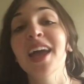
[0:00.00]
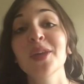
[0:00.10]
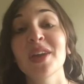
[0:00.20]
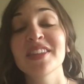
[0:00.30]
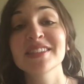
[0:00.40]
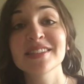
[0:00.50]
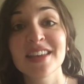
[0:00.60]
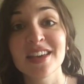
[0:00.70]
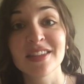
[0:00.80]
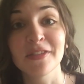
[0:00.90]
Anyway, this is
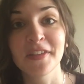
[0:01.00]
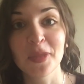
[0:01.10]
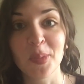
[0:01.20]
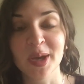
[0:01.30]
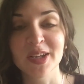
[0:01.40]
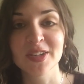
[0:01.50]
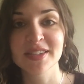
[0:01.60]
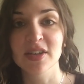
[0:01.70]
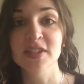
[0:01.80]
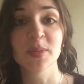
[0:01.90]
the fifth book in her
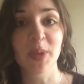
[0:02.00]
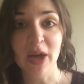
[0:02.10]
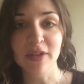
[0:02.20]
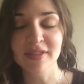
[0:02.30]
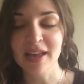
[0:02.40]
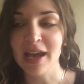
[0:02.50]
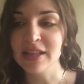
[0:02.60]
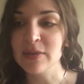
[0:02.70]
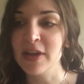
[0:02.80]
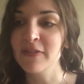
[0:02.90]
series about the
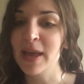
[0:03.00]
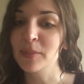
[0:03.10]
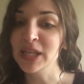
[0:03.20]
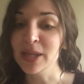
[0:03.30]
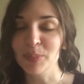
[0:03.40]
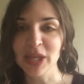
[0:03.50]
Hathaway family.